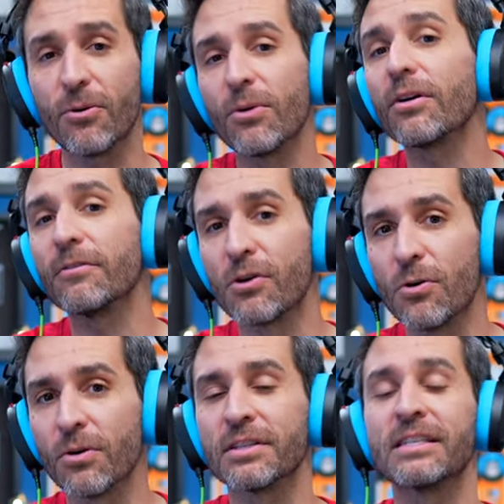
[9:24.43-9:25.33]
Or, of
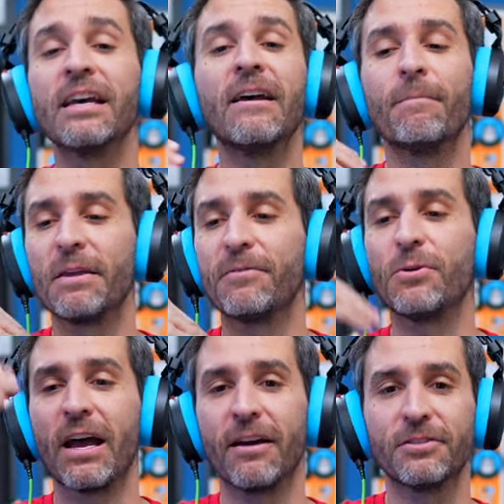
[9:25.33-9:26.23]
course, if you
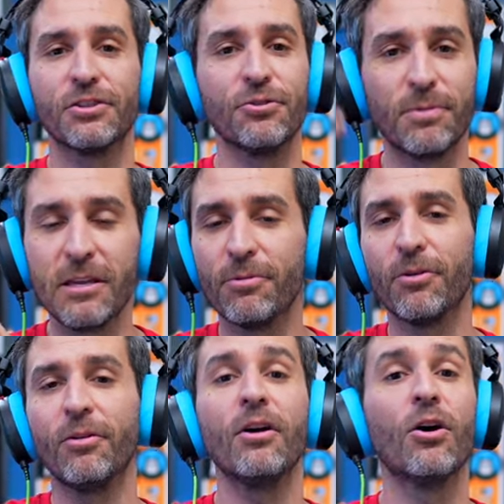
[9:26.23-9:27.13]
have two
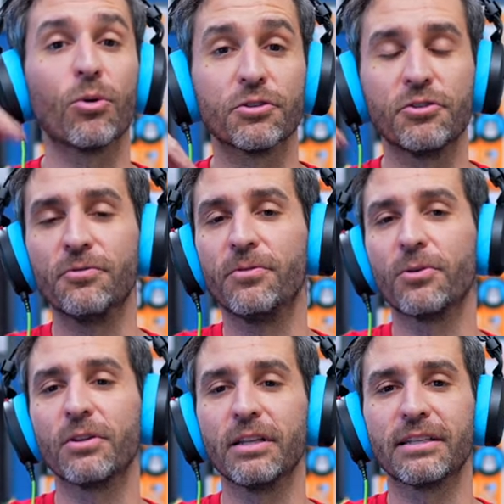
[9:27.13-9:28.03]
people or two
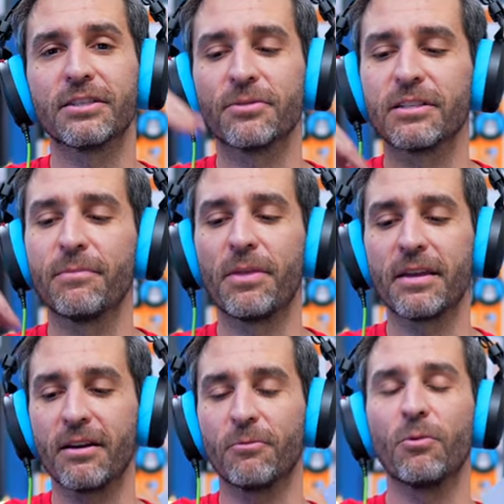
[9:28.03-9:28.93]
vocalists or
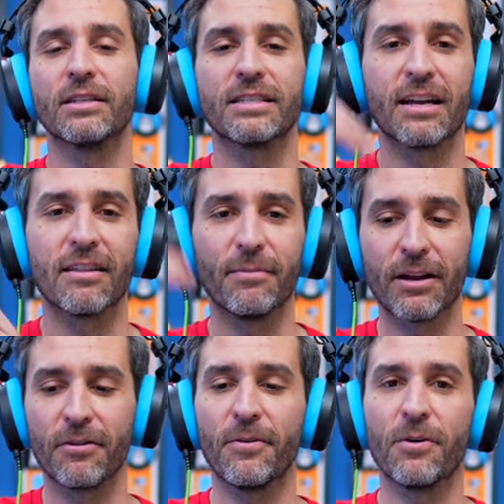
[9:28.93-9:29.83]
something on one side of the
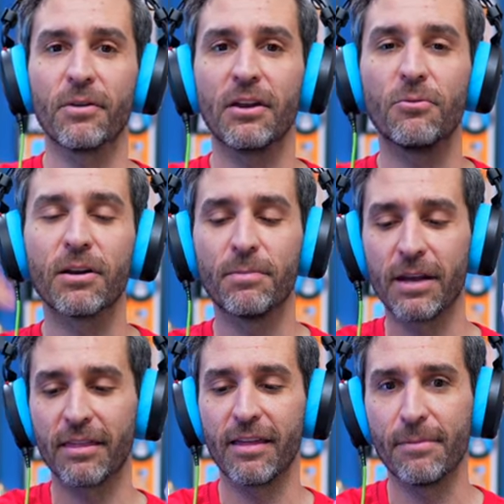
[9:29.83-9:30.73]
microphone and you want to
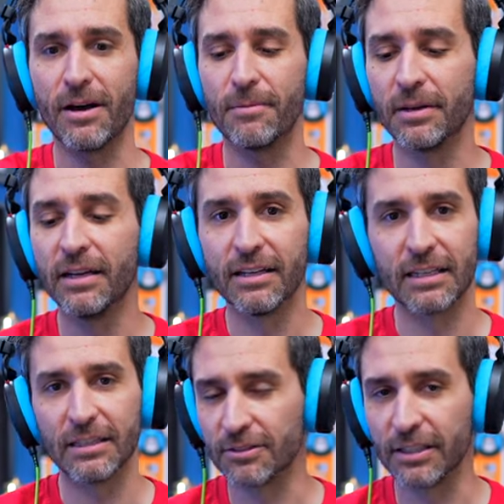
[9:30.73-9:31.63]
pick them up
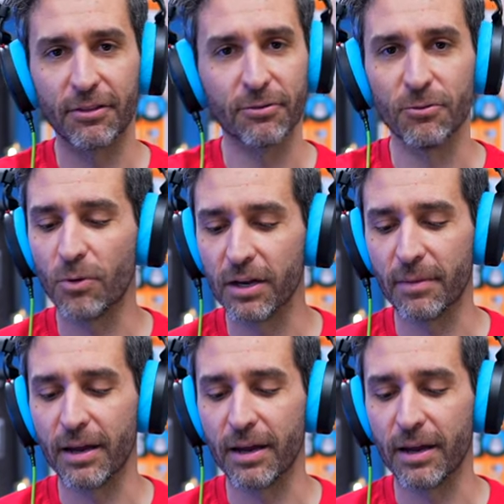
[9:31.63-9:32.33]
clearly through one